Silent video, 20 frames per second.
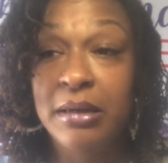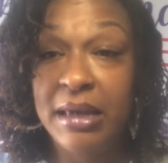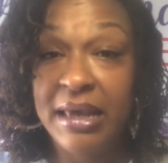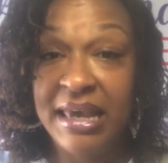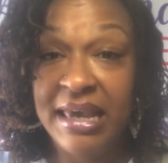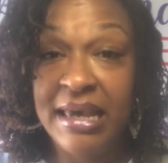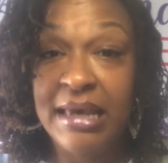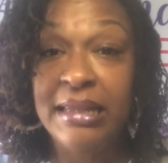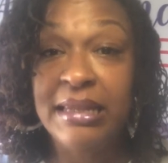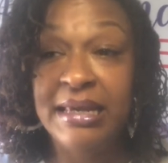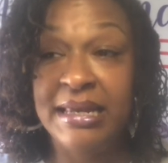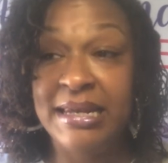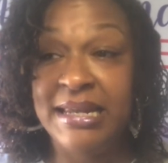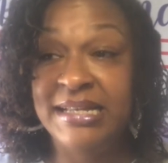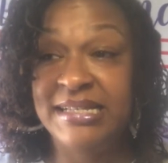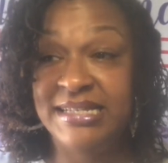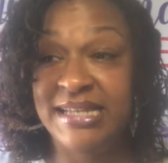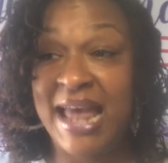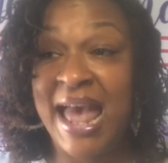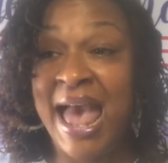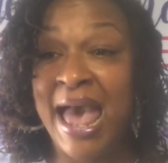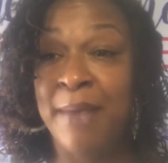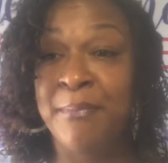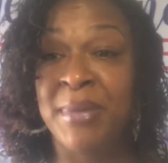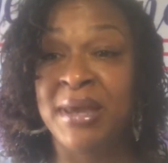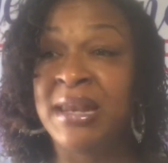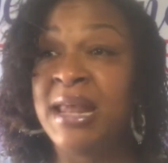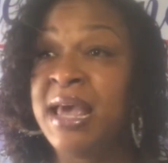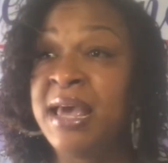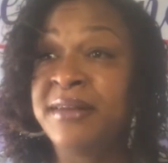healing needs to
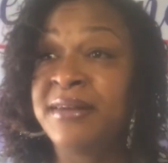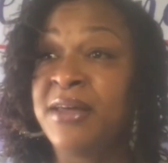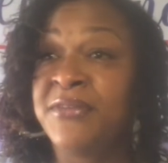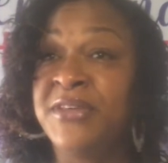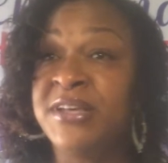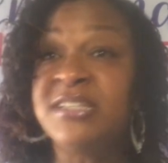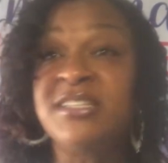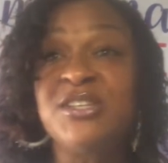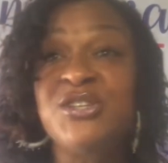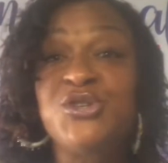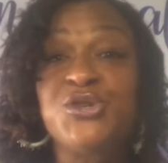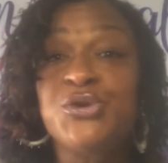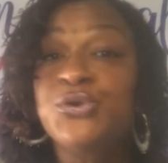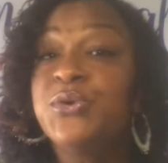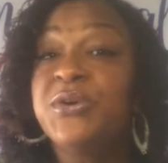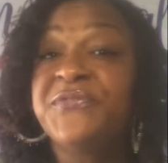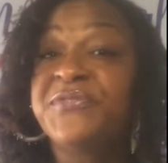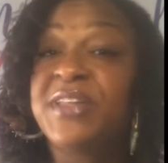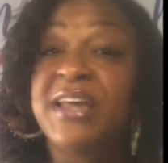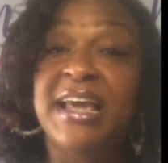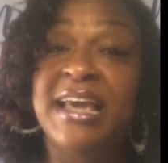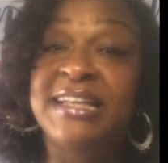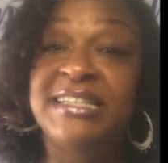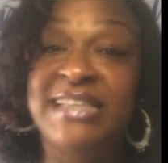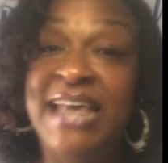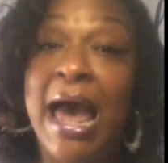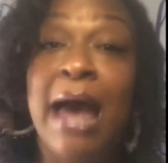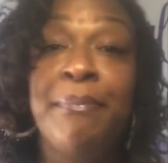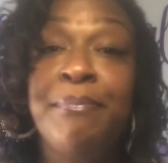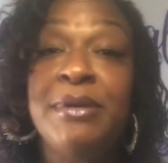happen. Now, this is true if
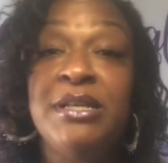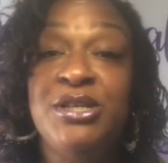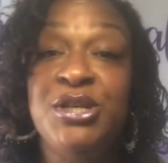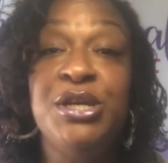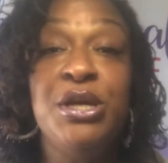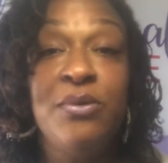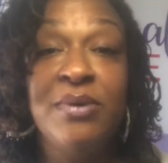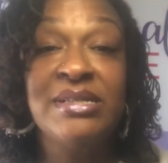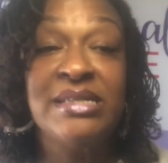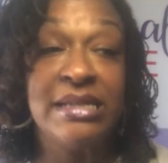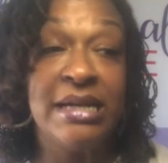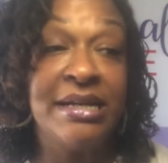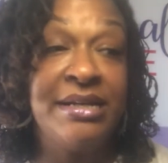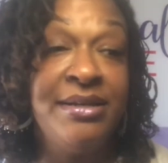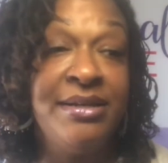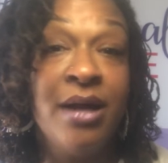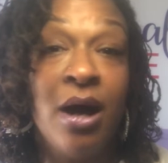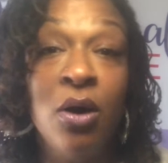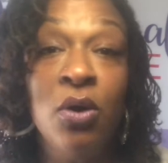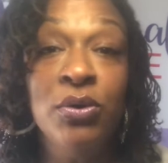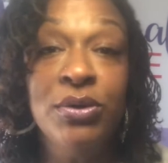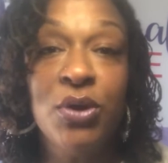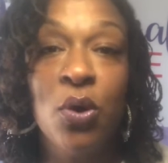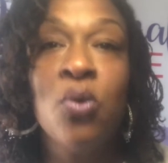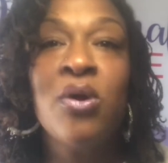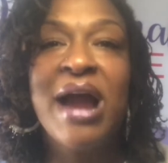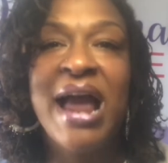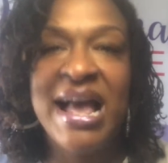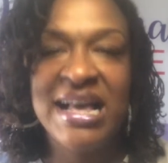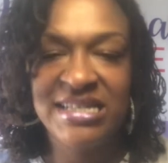it's happened to you as an adult
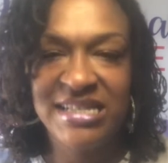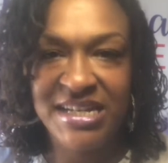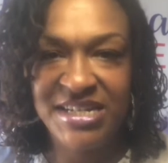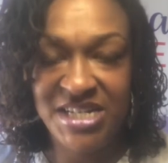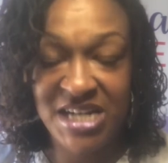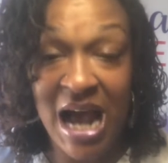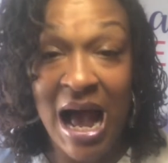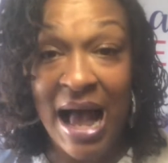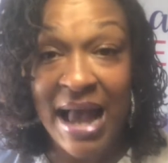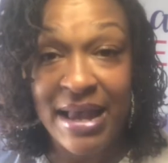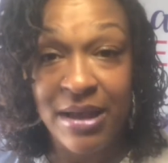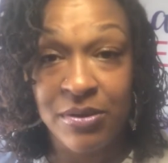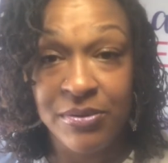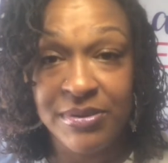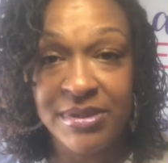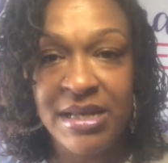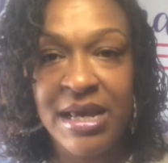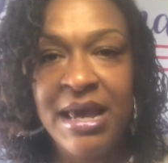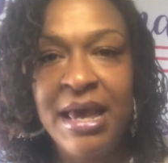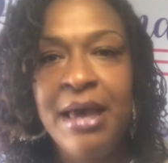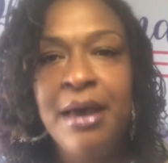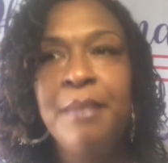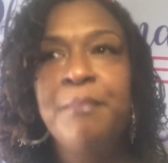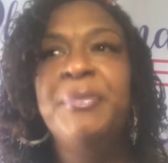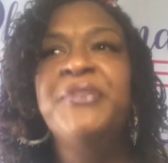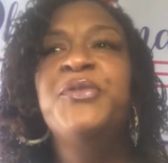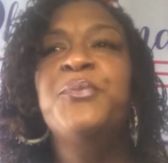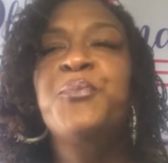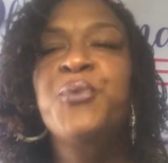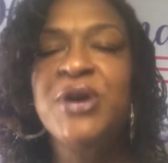or as a child,
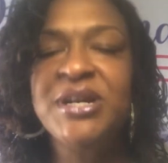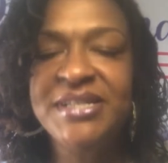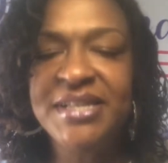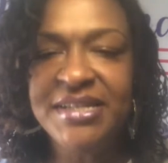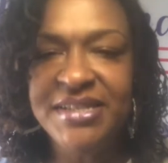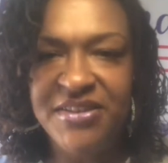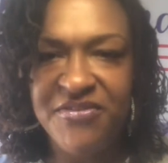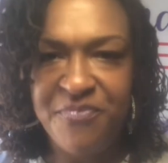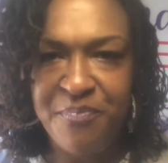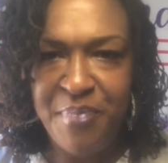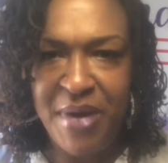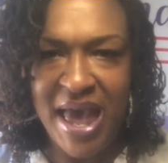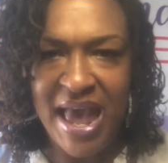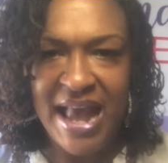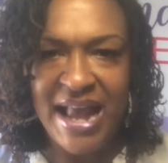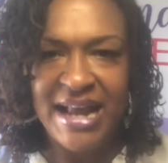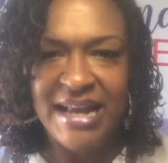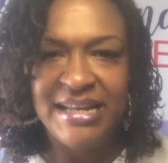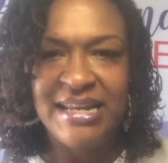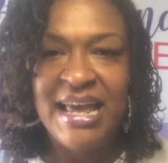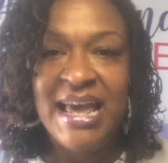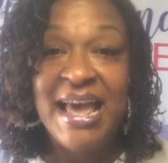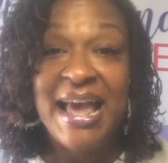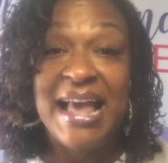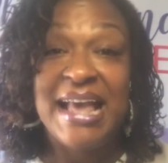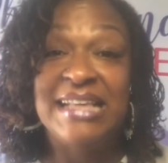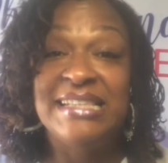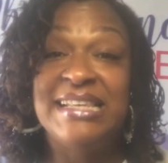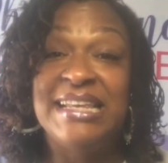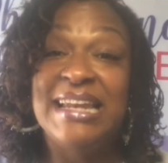but the presence of pain
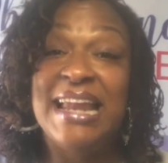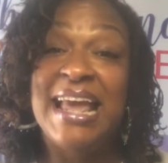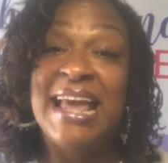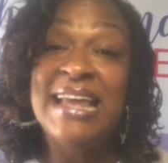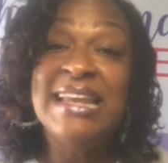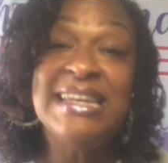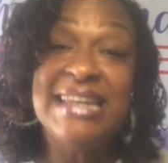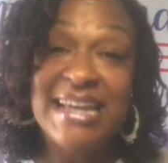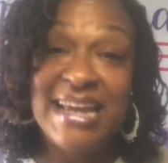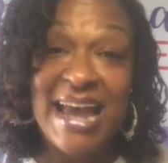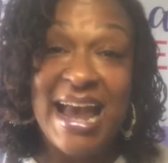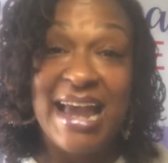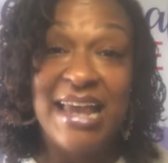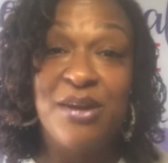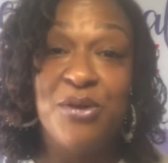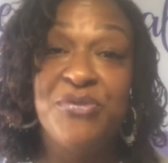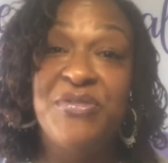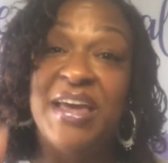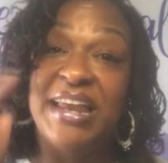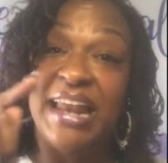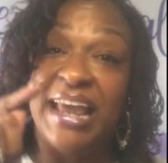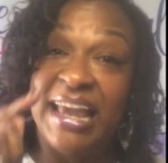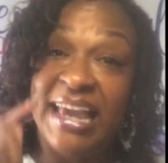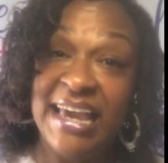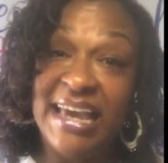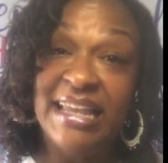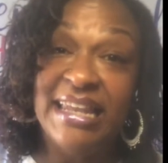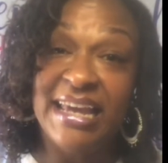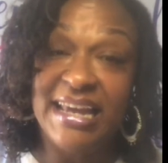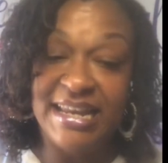is an indicator that
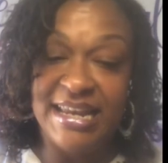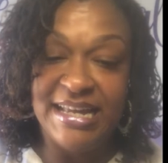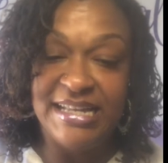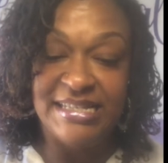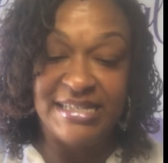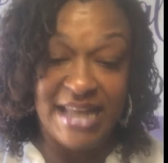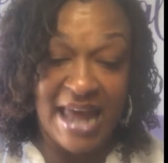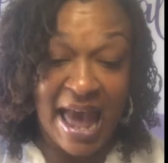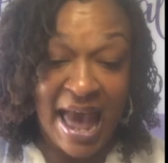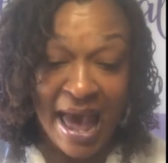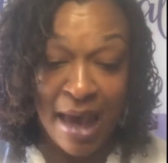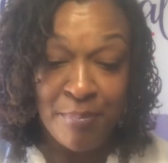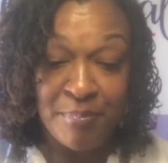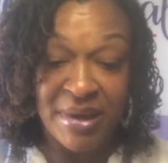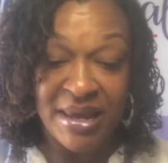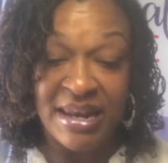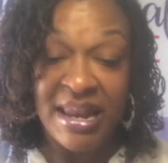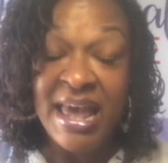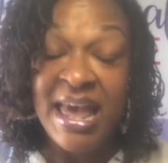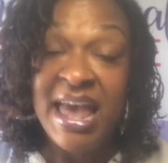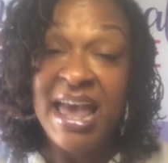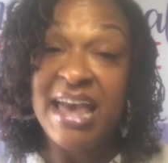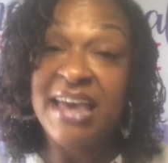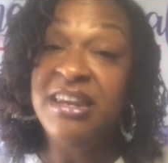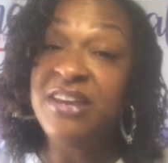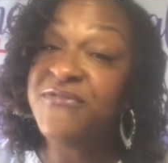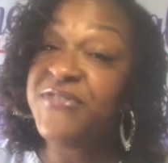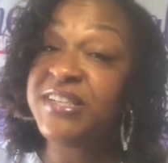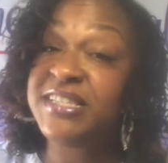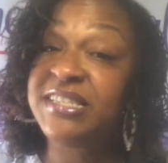healing needs to happen.
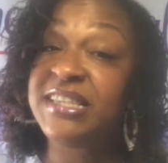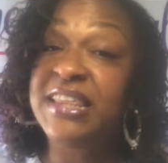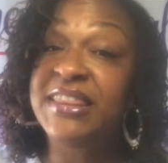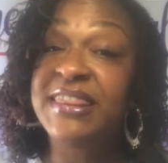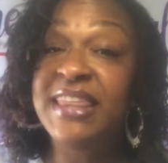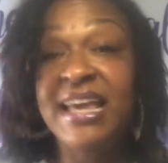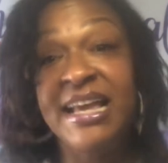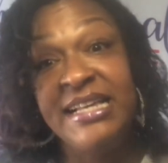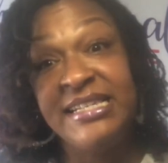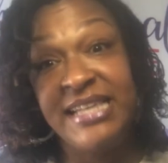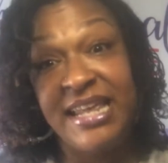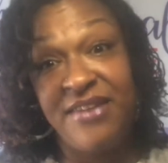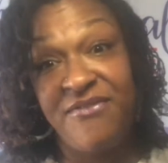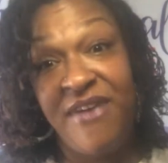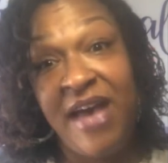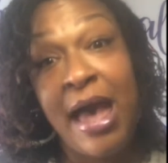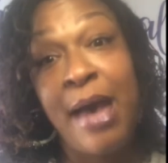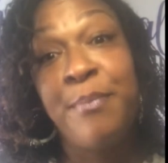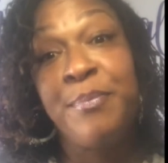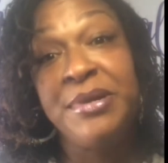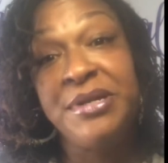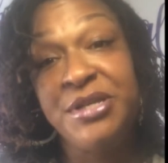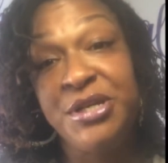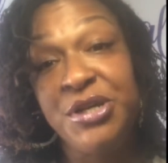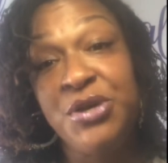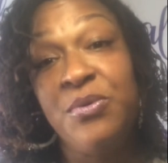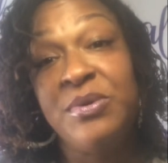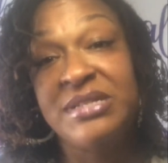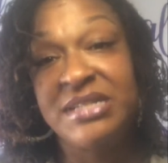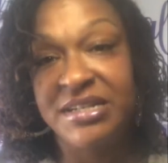And if it's the things that have happened to
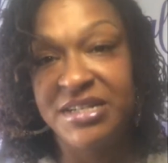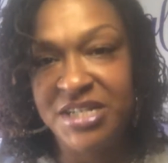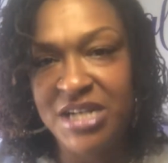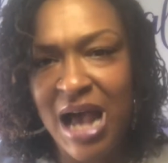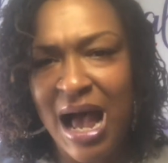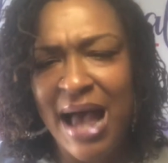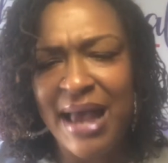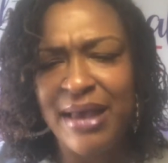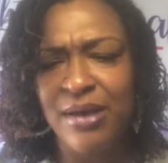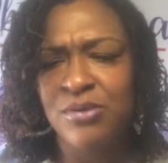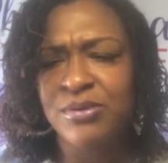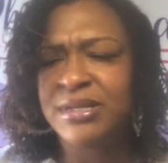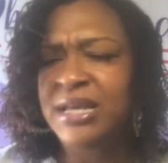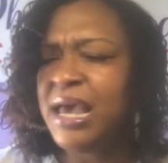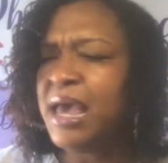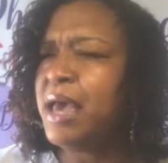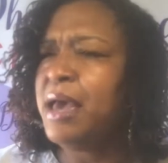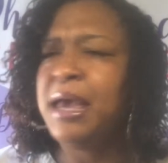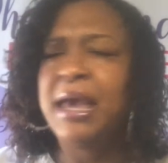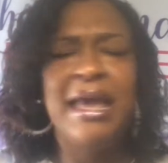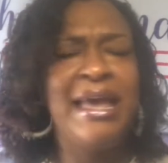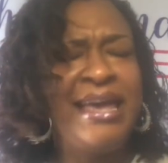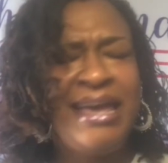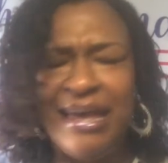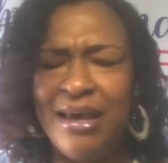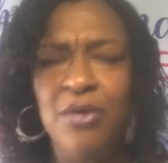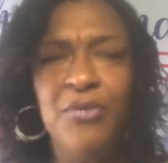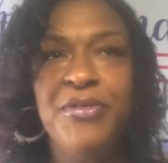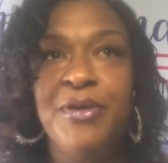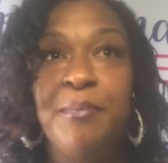you as a child,
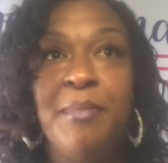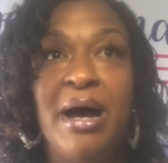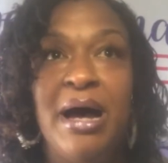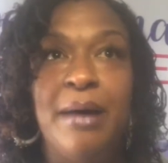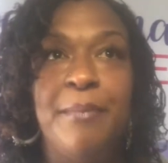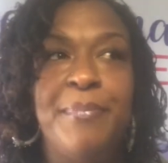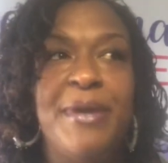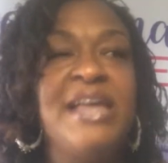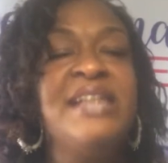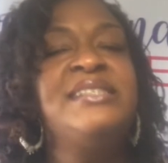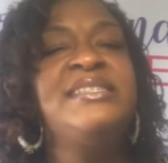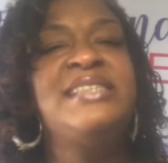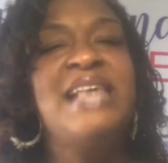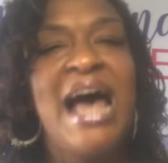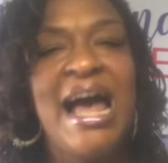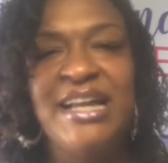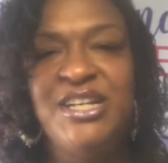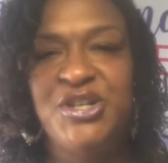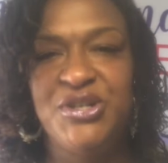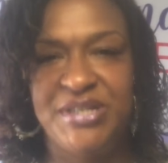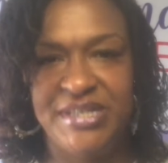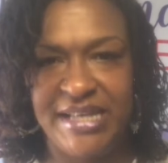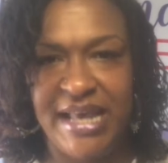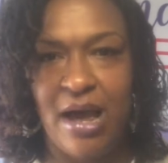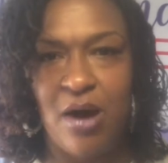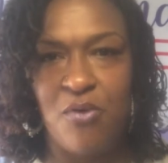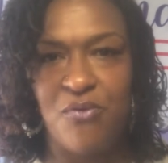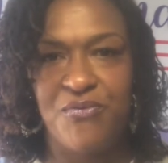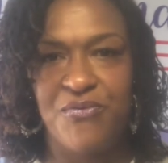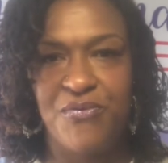heal them up inside
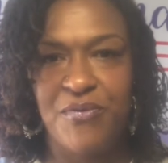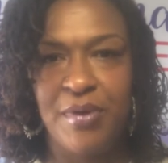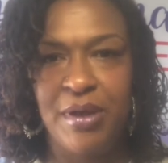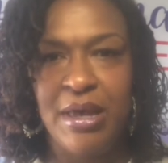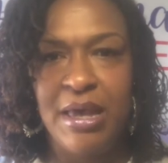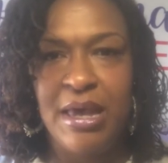yourself.